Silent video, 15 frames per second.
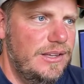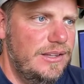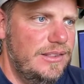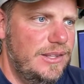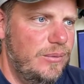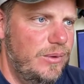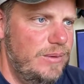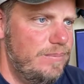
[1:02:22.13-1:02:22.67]

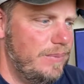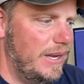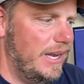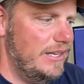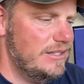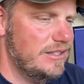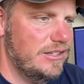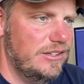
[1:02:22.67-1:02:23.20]
Did we
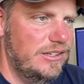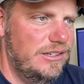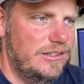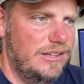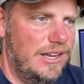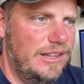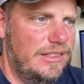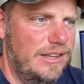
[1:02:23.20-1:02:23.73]
pass thirty?
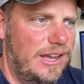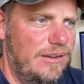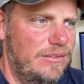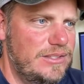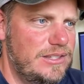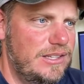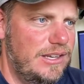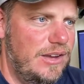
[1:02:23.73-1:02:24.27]
I, I
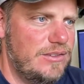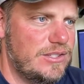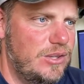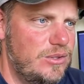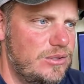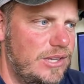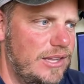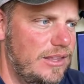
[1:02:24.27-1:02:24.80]
was I was
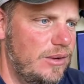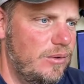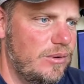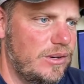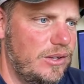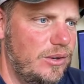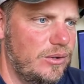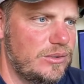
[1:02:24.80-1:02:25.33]
close. I think we were
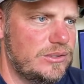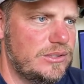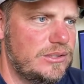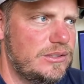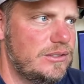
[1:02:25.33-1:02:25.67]
close.